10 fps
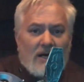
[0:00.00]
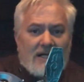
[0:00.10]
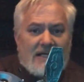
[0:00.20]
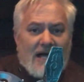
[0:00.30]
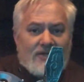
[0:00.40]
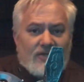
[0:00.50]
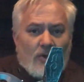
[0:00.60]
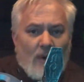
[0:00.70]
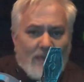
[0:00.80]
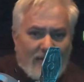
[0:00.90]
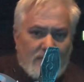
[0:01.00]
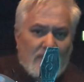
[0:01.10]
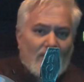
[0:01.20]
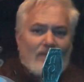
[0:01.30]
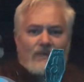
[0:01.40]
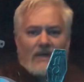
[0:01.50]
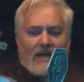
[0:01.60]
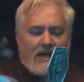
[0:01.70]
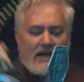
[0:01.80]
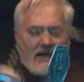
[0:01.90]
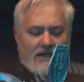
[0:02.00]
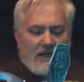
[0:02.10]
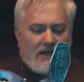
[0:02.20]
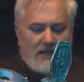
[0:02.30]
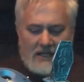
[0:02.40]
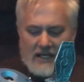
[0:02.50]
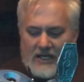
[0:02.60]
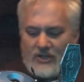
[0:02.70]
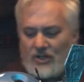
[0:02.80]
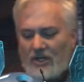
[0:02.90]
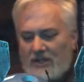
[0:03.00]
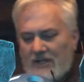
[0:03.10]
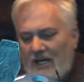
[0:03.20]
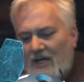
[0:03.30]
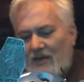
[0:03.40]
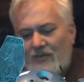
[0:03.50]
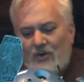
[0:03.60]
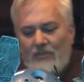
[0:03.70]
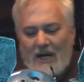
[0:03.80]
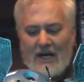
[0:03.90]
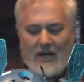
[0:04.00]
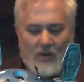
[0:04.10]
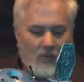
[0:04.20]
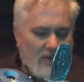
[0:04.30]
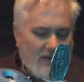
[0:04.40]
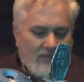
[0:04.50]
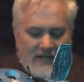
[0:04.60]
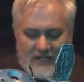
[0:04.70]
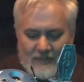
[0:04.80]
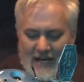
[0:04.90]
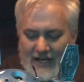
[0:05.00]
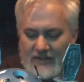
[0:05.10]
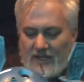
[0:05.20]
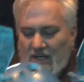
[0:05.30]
to attach the weapon, and each time you buy one of these packs,